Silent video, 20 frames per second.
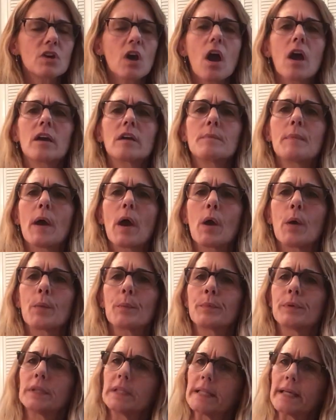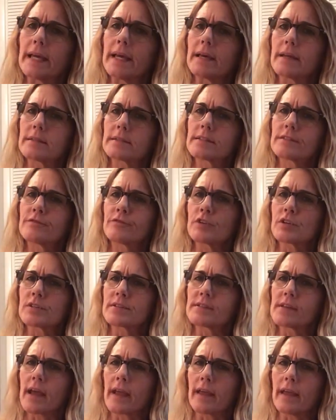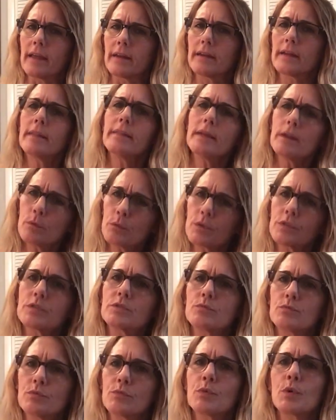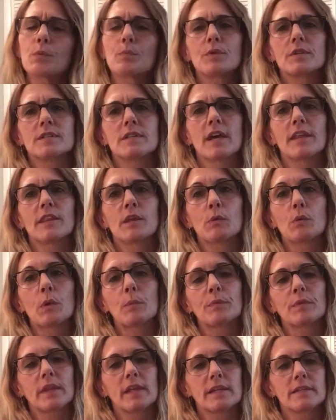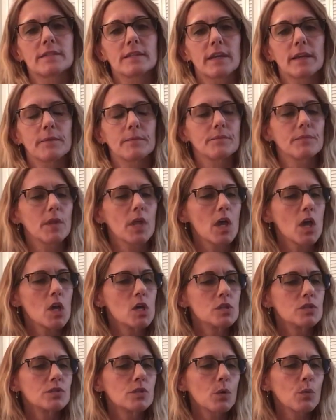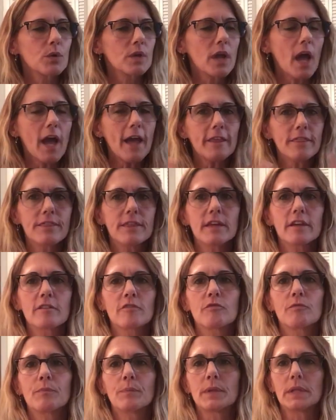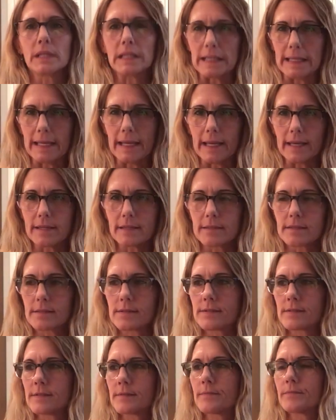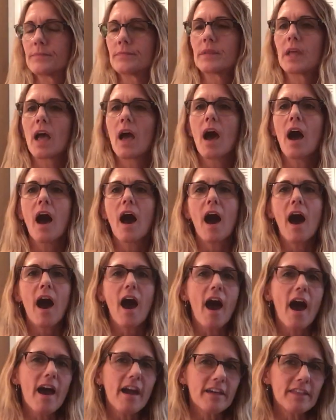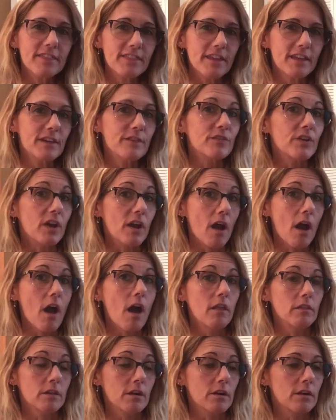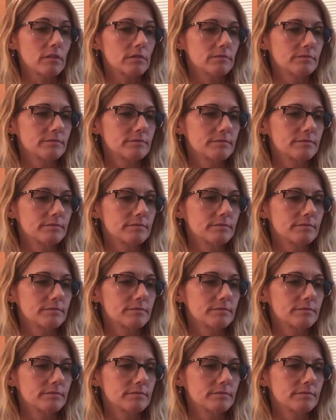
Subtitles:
talk about plants for a second, and then we'll pretend that we're planting. So when I think of plants, I think of a color.